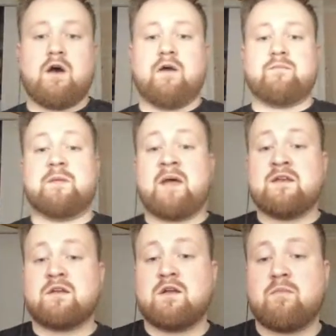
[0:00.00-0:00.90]

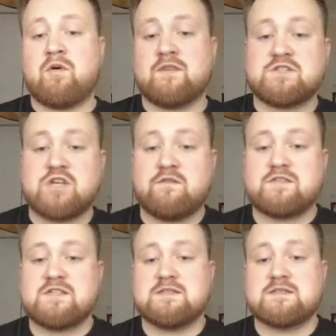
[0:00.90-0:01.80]
dependent upon the
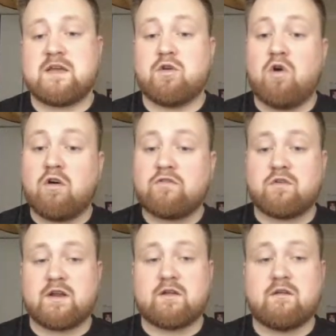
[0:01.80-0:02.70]
services that you're
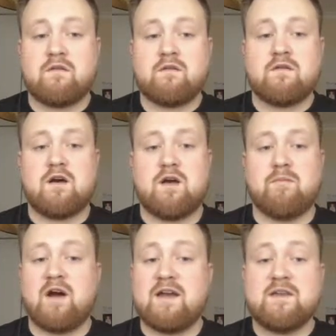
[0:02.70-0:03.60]
offering,
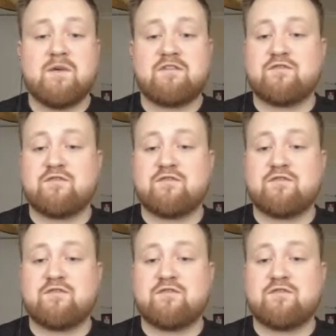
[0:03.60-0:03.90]
are anywhere from